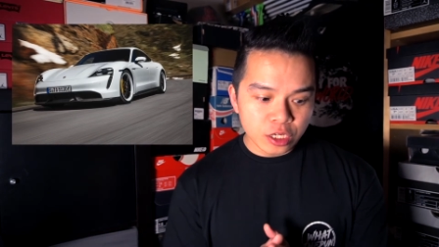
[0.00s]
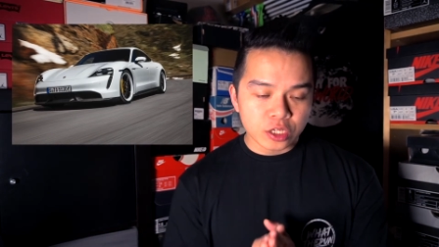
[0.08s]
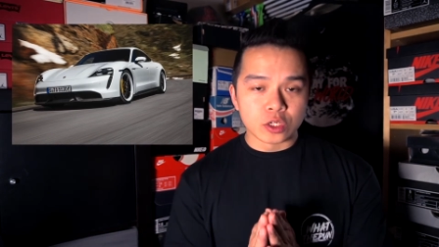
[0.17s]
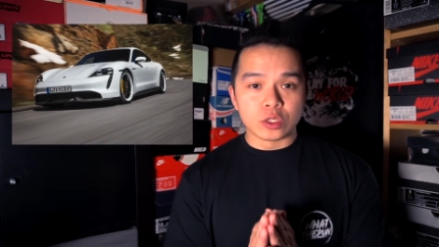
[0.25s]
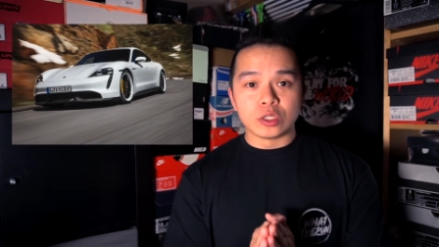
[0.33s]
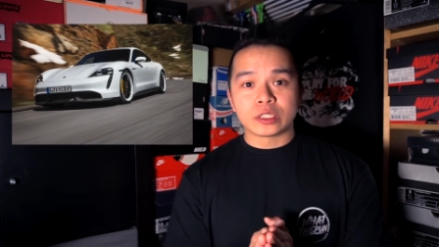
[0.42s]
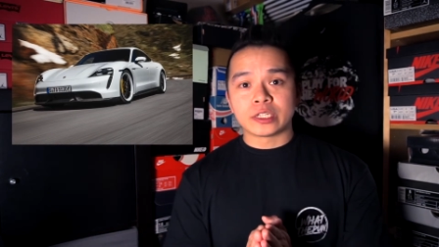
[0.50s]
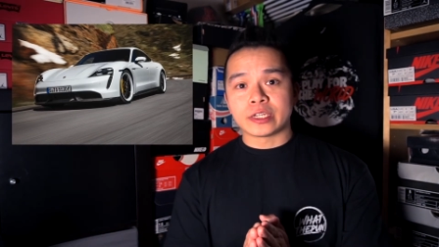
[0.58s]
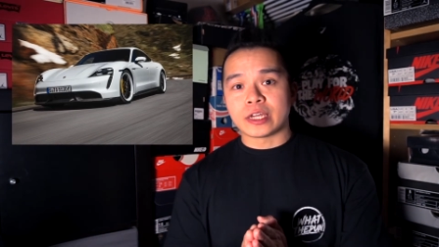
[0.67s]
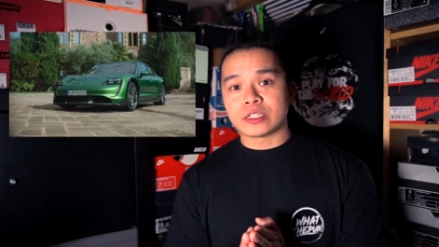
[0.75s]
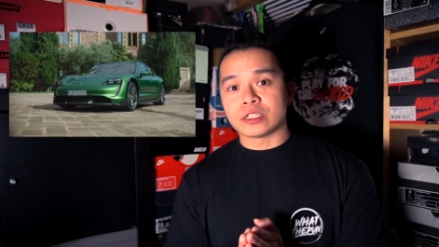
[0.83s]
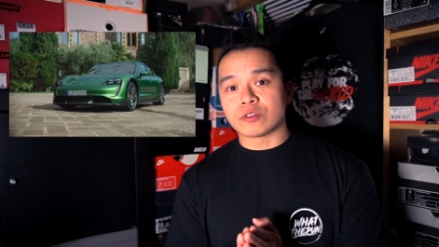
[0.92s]
you're looking
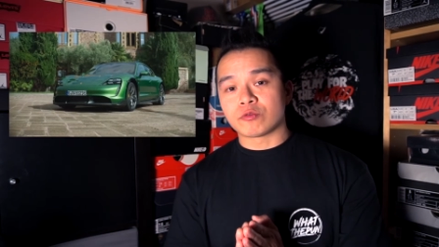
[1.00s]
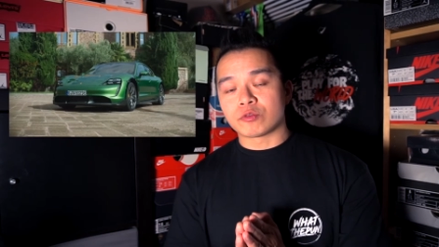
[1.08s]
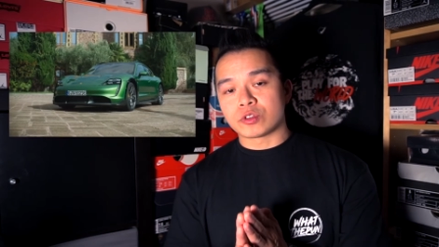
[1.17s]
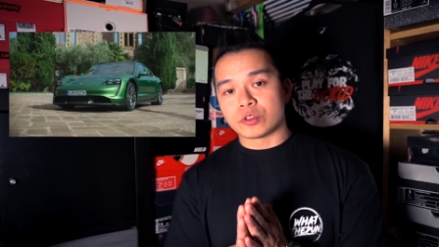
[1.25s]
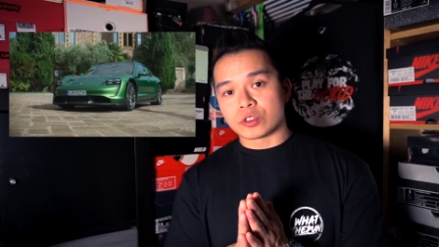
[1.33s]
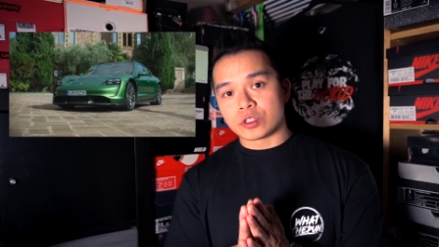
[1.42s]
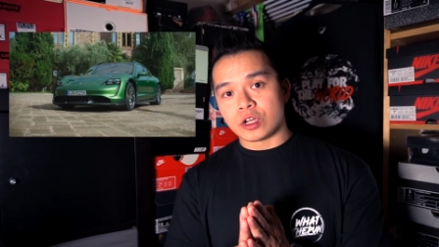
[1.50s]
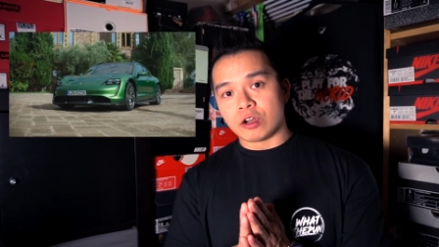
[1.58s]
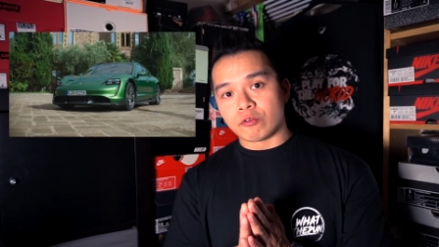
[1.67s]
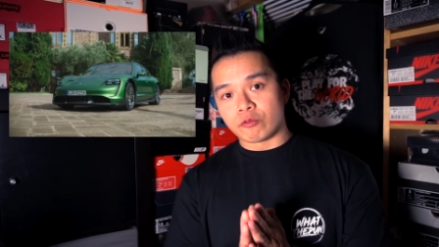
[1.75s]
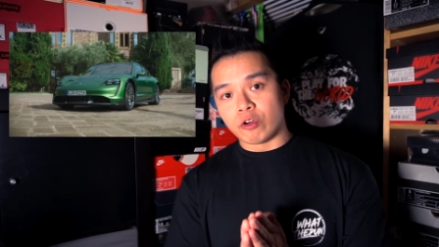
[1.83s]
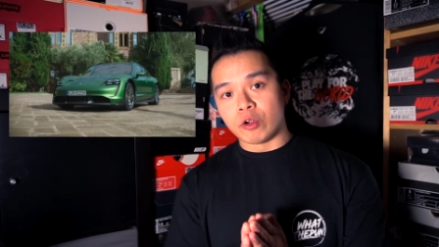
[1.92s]
at it to start
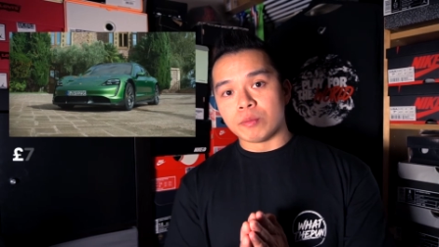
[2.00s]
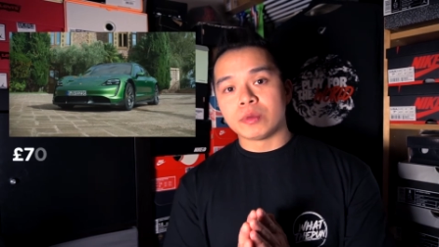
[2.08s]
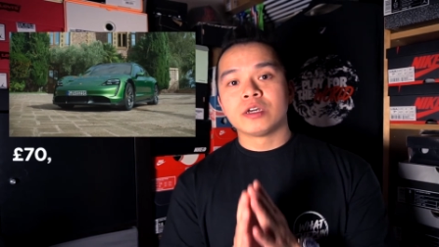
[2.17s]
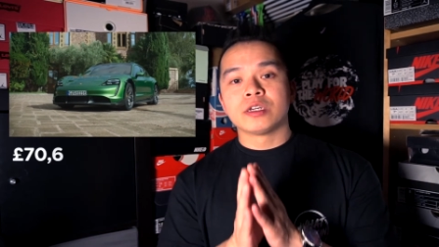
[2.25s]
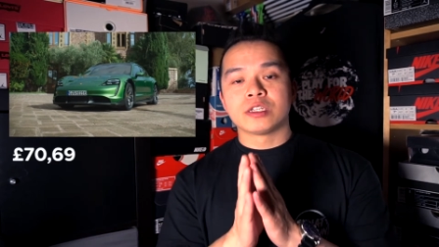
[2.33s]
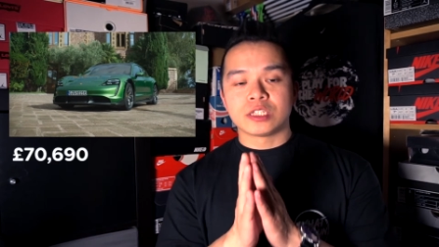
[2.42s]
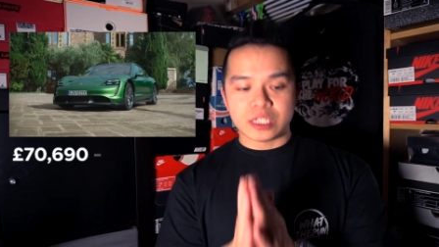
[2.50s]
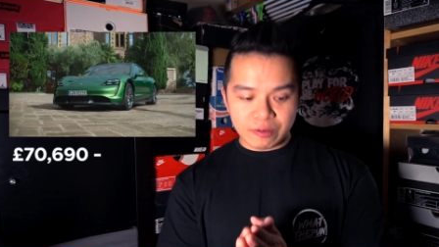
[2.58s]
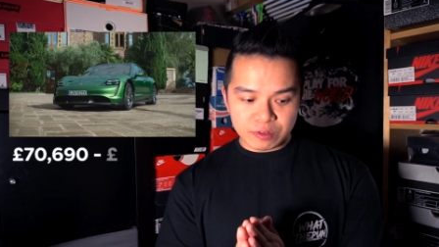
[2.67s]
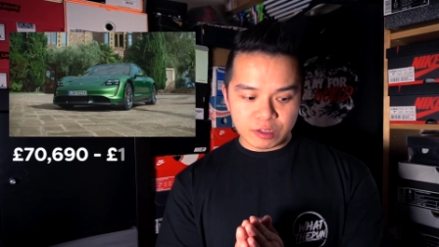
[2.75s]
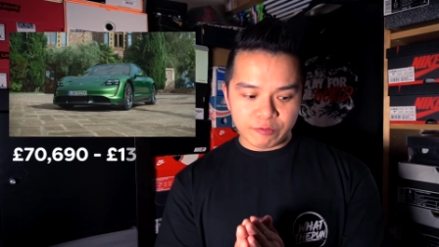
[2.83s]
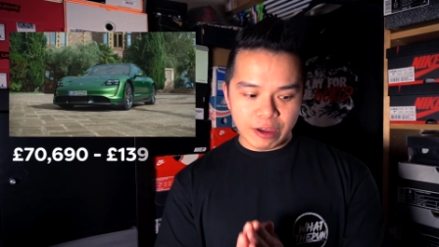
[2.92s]
from
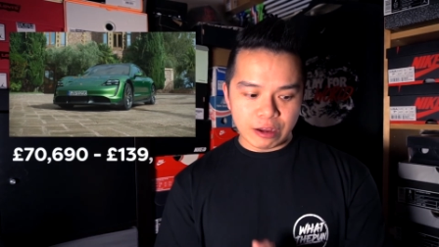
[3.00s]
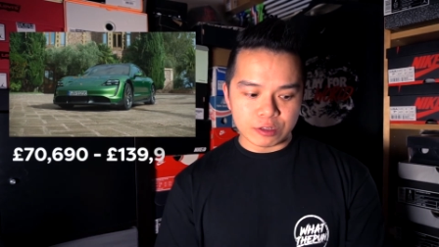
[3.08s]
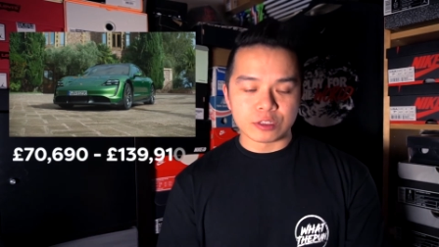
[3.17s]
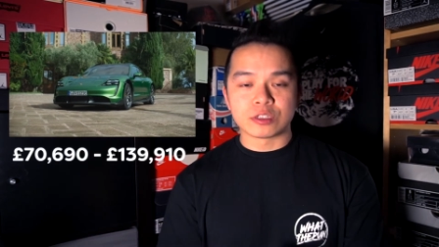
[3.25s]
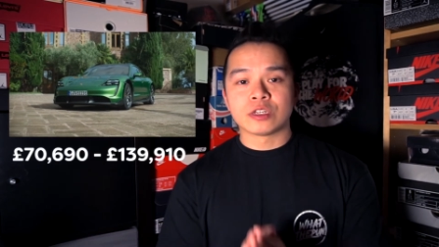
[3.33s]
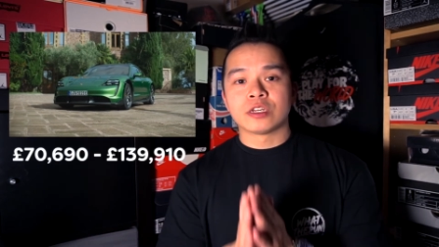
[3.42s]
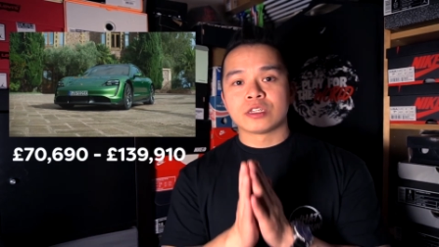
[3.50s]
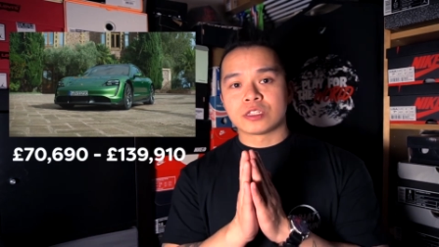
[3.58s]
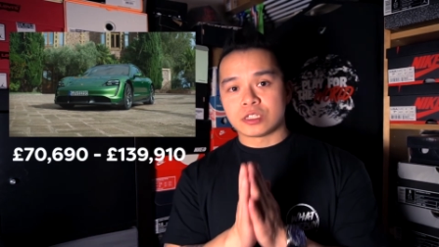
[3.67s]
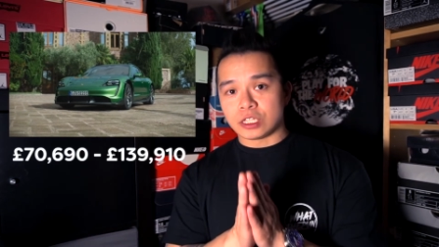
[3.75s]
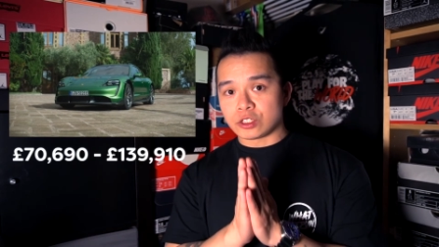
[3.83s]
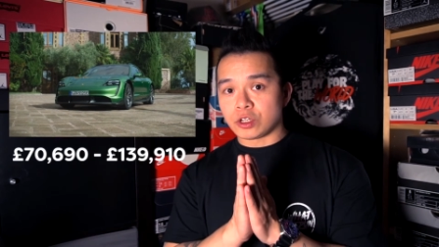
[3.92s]

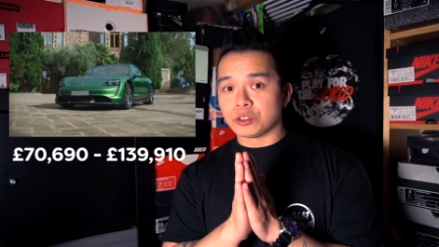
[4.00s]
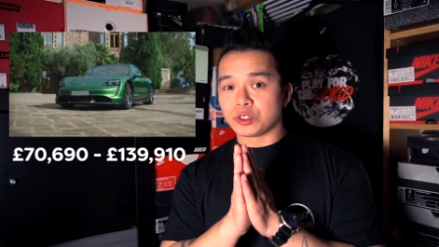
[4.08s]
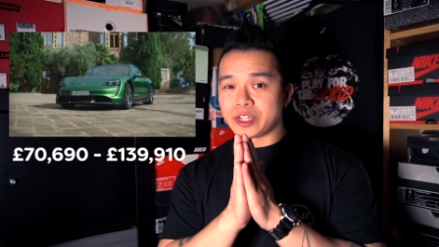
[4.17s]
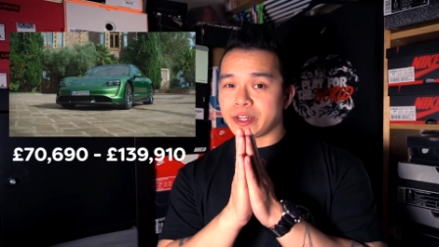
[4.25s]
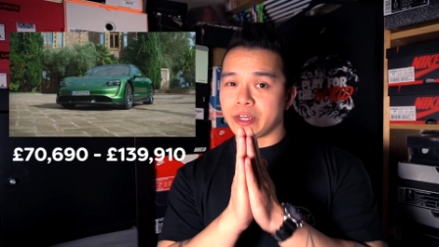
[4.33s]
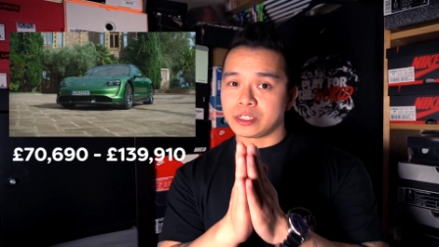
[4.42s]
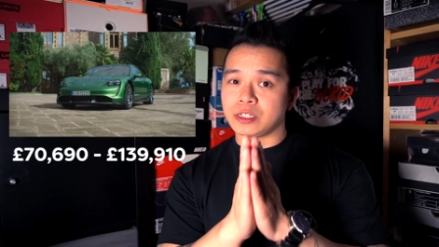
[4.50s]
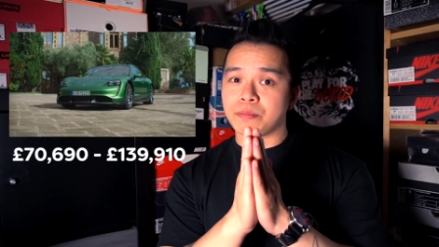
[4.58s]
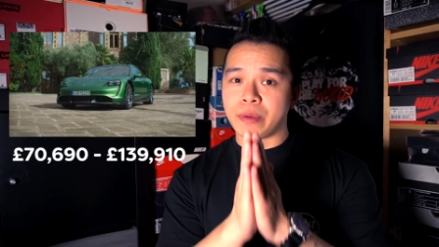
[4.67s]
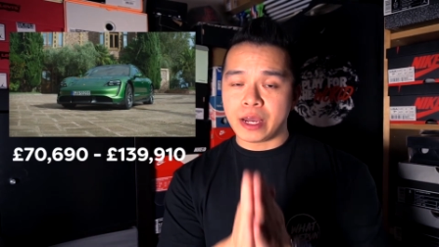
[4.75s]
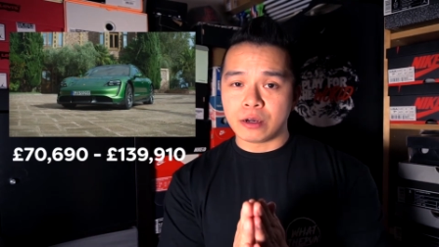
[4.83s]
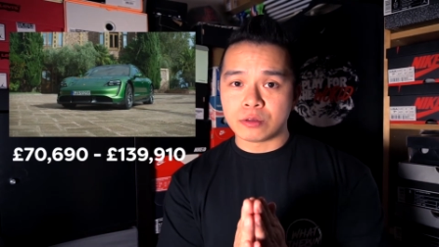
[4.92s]

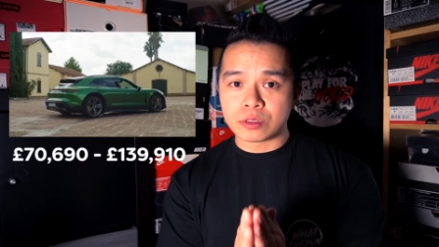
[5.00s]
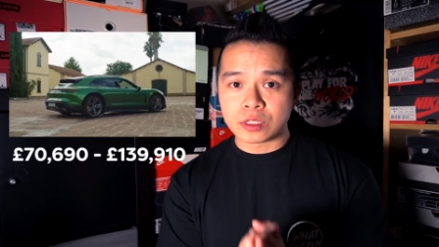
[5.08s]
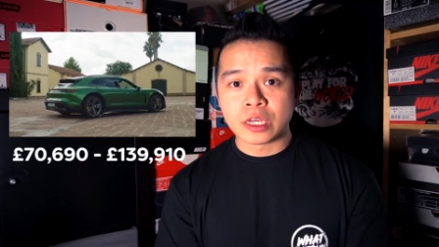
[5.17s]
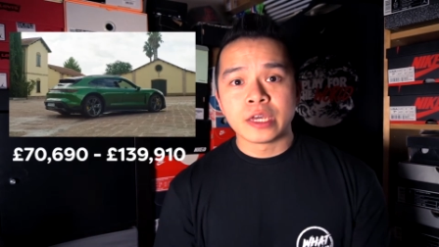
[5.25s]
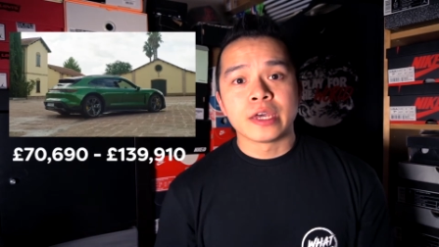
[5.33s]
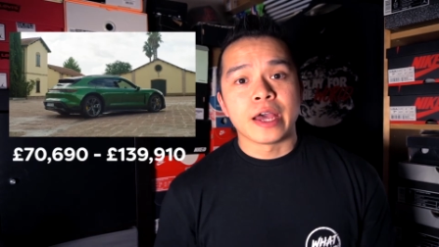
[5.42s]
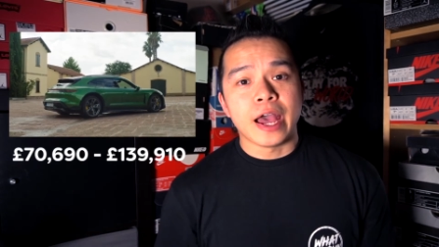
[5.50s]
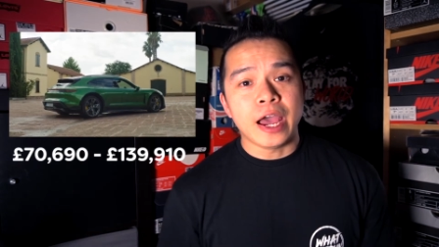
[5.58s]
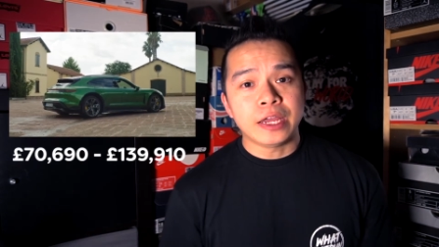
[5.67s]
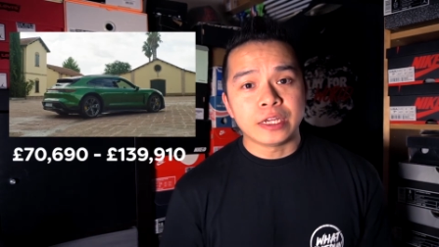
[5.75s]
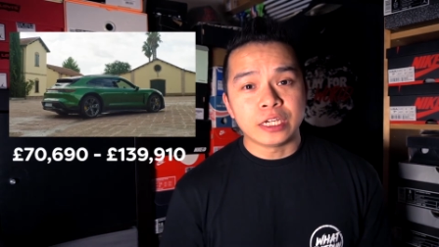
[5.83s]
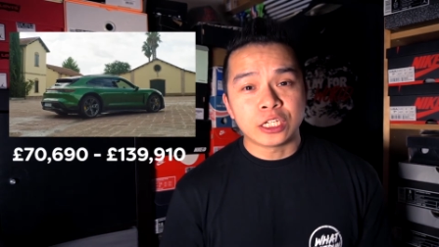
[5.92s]
£70,690
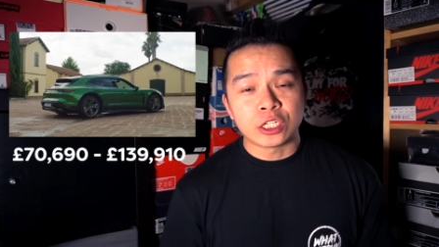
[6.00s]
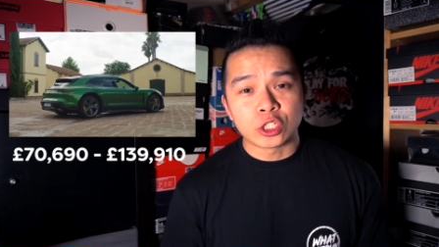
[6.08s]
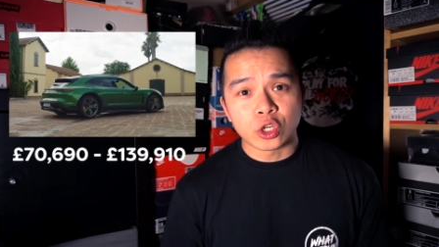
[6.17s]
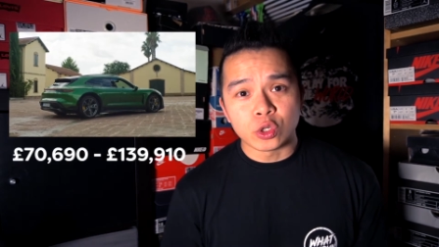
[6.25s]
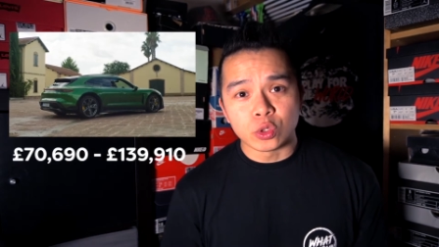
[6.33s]
and it can go